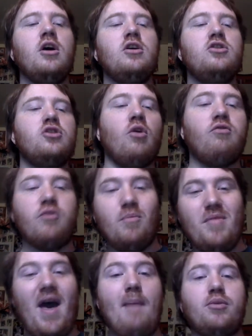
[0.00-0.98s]
So
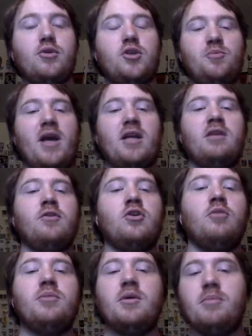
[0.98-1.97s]
from that perspective, it
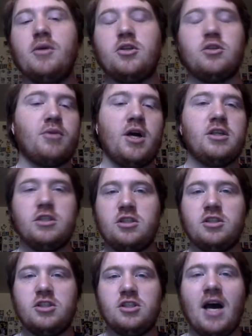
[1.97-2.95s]
could be a bit surprising
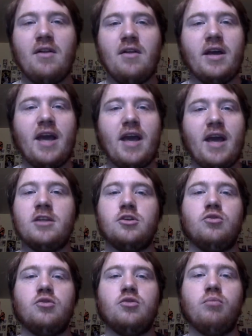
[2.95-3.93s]
since it's not like Hagg's
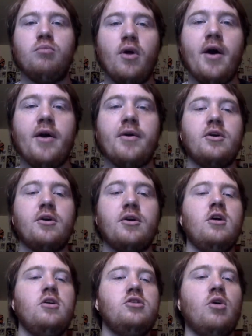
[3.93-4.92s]
an old player.
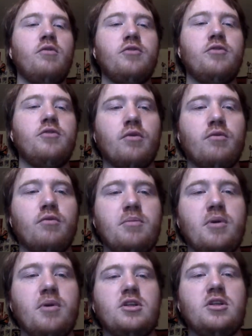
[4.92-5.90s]
So if you're a
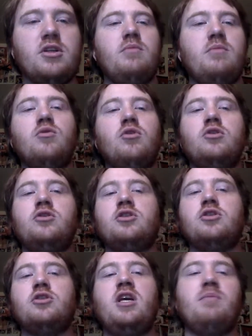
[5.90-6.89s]
rebuilding team, you could
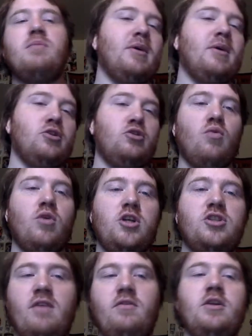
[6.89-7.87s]
just keep him as a
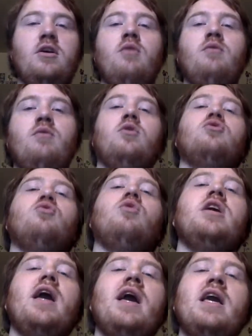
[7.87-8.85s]
twenty-seven going on
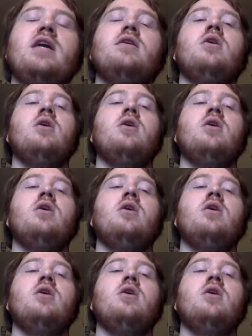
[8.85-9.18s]
twenty-eight